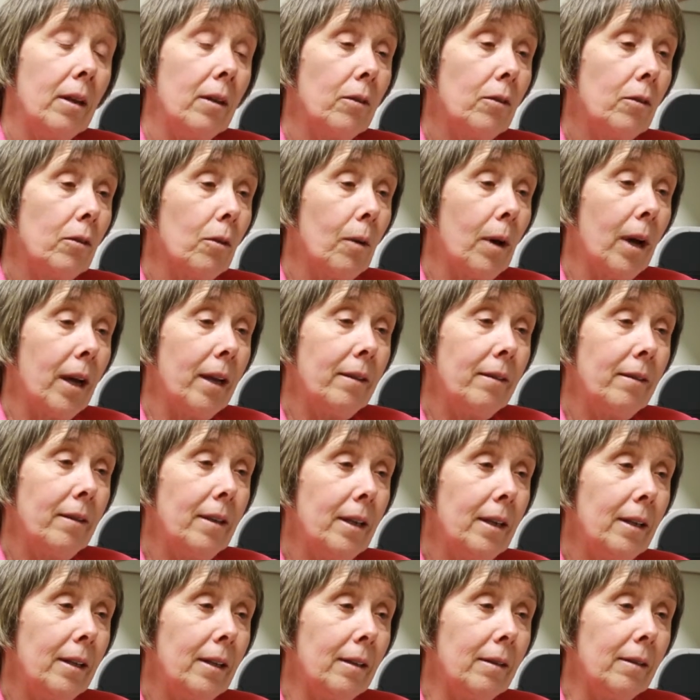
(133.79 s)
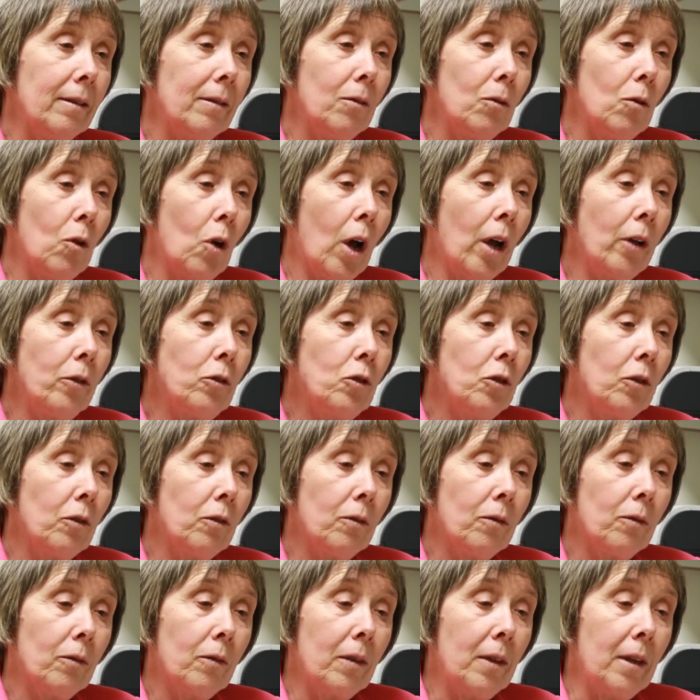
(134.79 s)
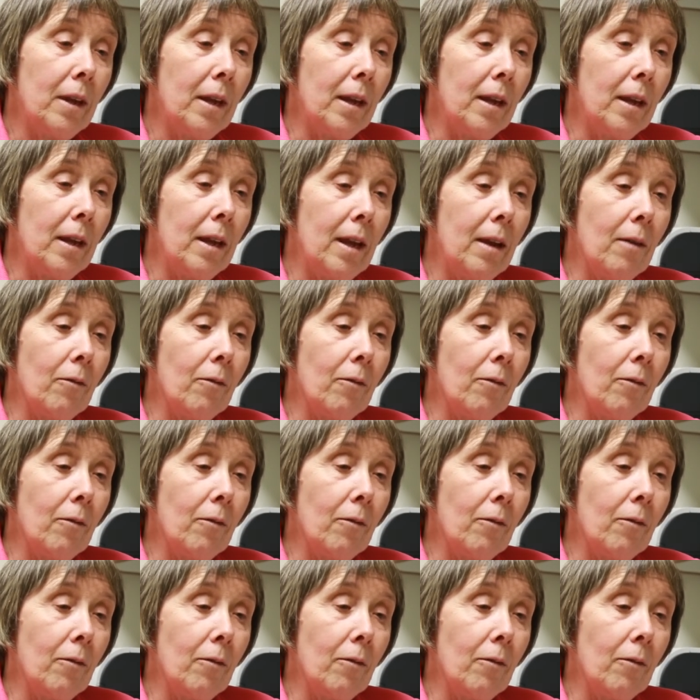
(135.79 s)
So I see it as not just the